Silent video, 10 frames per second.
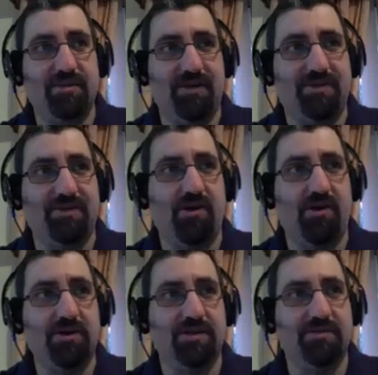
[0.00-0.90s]
like the
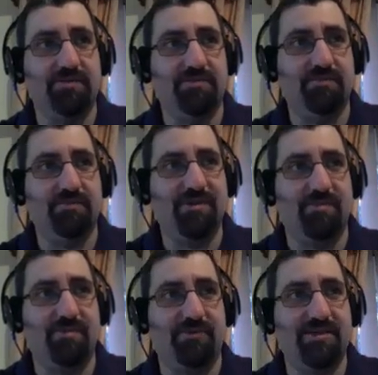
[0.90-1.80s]
content
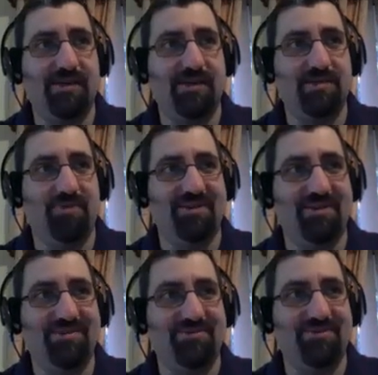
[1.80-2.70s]
typically stays, but
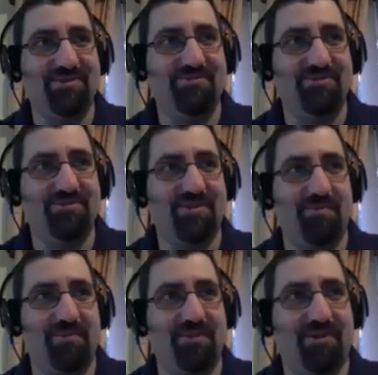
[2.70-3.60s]
as soon as you do
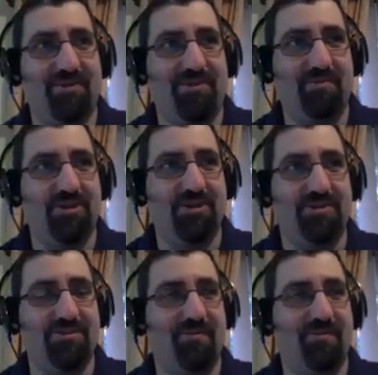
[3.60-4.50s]
something like a theme
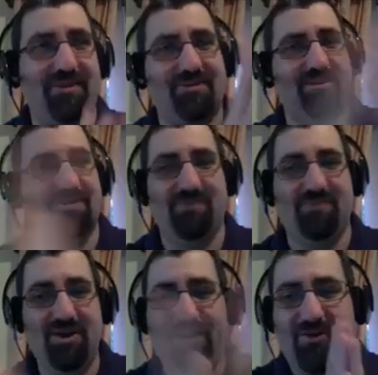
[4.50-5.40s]
change or something, you can,
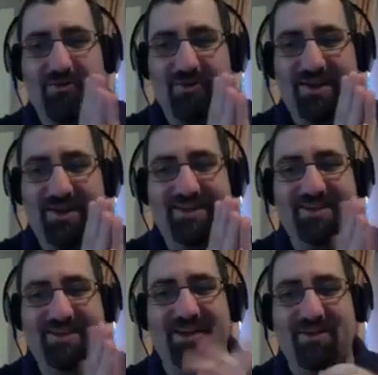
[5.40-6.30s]

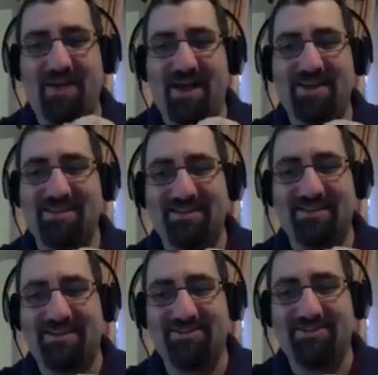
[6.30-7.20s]
as a
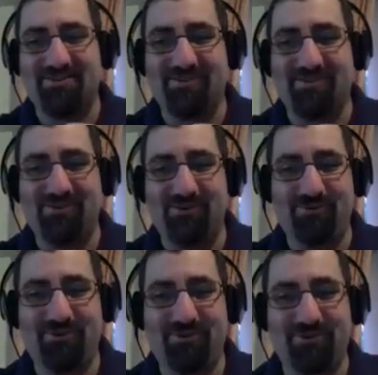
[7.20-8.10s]
teacher
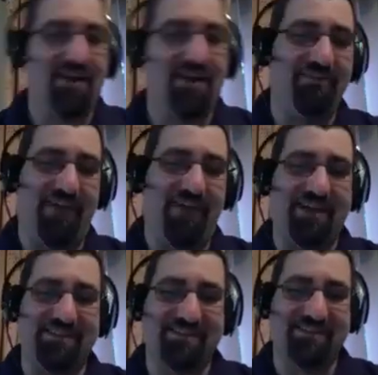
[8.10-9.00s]
who you don't have
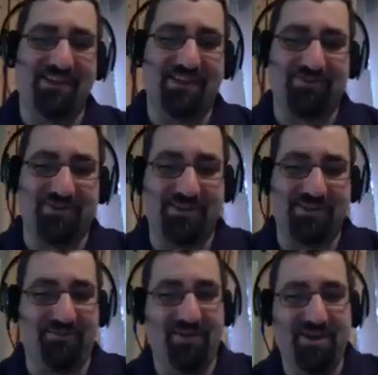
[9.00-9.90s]
access to that sort of
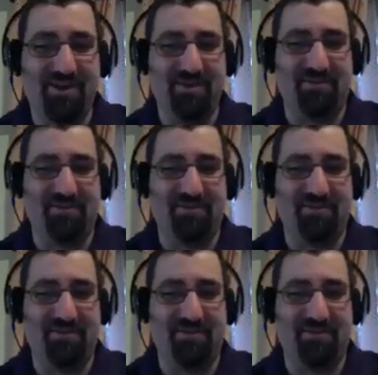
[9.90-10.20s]
stuff, you might